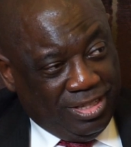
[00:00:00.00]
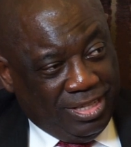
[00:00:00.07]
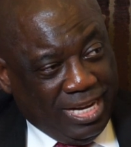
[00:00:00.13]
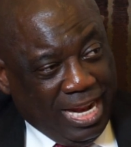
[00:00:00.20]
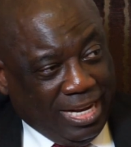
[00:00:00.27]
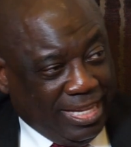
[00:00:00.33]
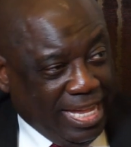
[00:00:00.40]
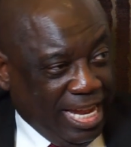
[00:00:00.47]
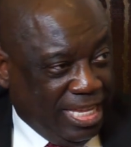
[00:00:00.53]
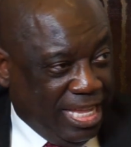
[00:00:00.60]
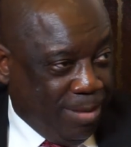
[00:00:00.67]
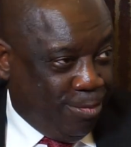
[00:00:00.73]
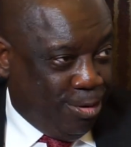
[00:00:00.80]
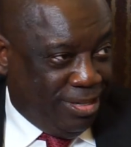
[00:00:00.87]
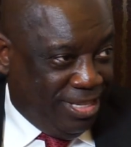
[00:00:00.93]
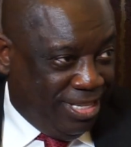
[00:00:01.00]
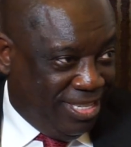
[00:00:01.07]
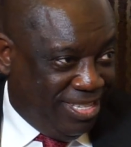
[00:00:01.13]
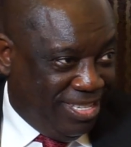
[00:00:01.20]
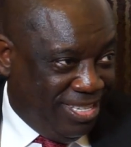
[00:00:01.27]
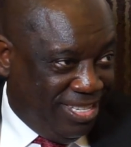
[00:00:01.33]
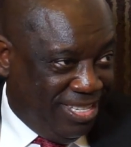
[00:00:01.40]
that take
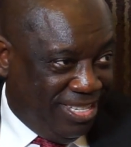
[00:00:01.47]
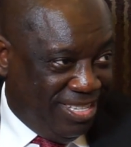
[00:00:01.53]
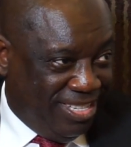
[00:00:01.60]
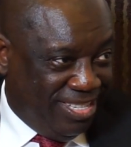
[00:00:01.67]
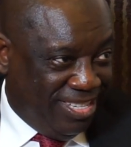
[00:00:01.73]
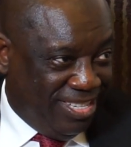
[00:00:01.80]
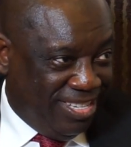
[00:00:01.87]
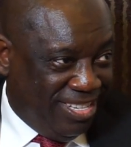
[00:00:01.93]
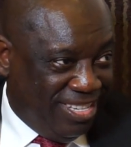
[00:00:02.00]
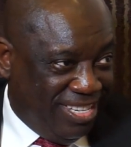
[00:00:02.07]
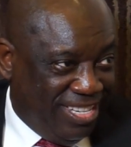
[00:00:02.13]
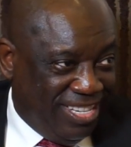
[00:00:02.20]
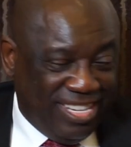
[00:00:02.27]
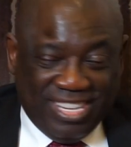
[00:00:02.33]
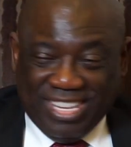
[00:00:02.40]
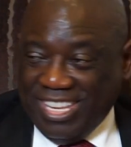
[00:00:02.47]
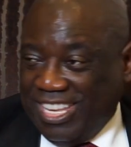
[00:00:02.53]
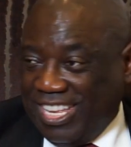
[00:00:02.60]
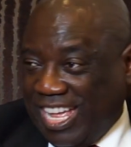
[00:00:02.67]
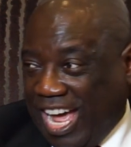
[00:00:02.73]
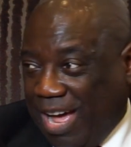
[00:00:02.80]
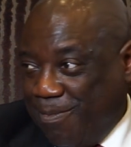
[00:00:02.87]
deposits
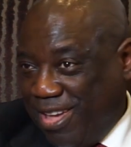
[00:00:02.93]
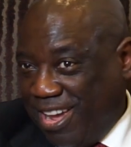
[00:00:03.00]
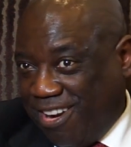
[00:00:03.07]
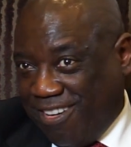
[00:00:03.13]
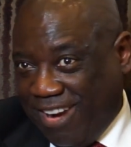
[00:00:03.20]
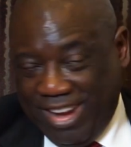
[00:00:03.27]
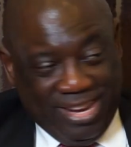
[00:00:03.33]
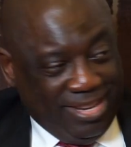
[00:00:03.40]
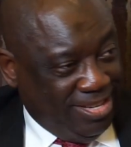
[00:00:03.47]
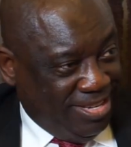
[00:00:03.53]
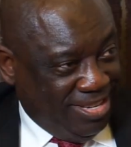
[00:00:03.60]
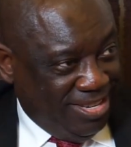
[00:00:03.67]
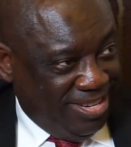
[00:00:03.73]
and make credits.